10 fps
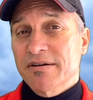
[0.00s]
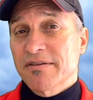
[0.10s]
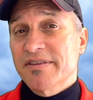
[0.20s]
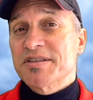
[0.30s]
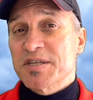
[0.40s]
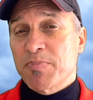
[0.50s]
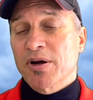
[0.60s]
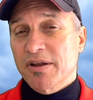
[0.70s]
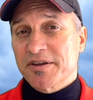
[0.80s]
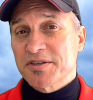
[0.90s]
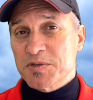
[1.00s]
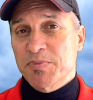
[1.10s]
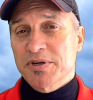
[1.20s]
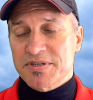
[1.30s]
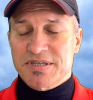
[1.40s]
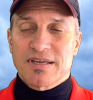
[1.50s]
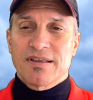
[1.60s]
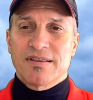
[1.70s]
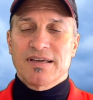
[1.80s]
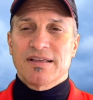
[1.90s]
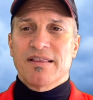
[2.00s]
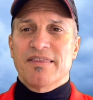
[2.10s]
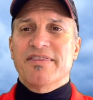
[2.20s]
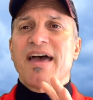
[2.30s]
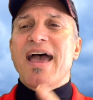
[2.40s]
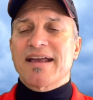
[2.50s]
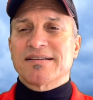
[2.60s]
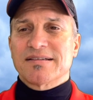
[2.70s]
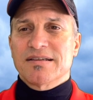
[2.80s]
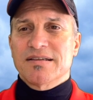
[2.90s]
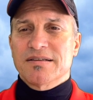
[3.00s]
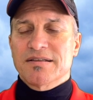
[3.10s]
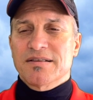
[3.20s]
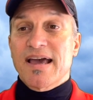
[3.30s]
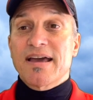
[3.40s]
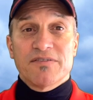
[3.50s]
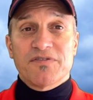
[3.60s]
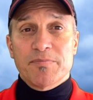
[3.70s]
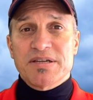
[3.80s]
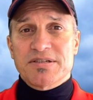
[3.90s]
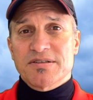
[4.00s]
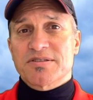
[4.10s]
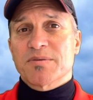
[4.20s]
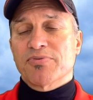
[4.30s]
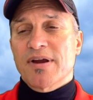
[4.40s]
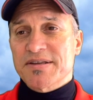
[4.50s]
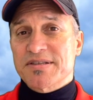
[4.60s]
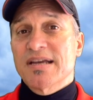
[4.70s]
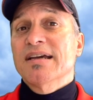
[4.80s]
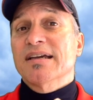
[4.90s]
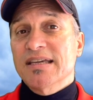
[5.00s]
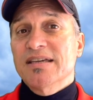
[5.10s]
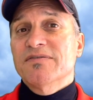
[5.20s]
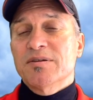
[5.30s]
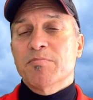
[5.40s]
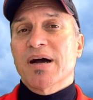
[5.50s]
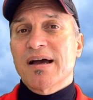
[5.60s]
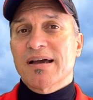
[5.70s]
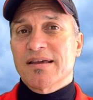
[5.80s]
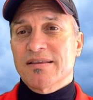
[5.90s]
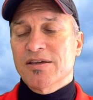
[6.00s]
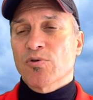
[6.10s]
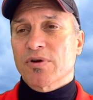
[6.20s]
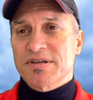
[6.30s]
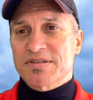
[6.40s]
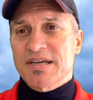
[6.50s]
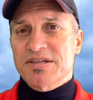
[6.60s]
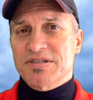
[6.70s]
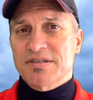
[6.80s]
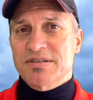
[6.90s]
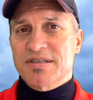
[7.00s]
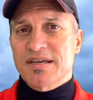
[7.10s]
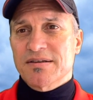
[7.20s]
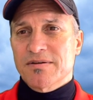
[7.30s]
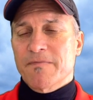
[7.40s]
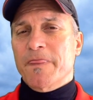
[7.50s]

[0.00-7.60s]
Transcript: this is part of the conspiracy, that information is suppressed even by the organizations that